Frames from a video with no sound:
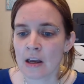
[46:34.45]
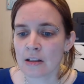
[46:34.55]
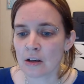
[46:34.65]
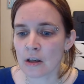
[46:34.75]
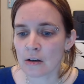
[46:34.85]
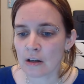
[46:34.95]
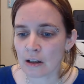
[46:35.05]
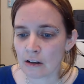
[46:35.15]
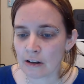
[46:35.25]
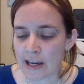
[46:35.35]
So you
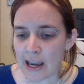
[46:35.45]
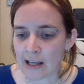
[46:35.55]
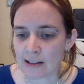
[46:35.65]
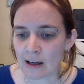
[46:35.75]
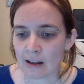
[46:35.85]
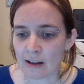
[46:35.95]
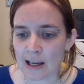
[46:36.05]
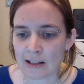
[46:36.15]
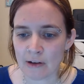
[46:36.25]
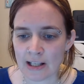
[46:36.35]
can create a
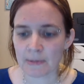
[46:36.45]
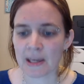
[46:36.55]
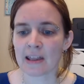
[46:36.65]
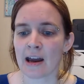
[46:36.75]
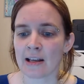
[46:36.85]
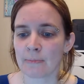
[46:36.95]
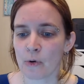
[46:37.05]
glaze recipe that has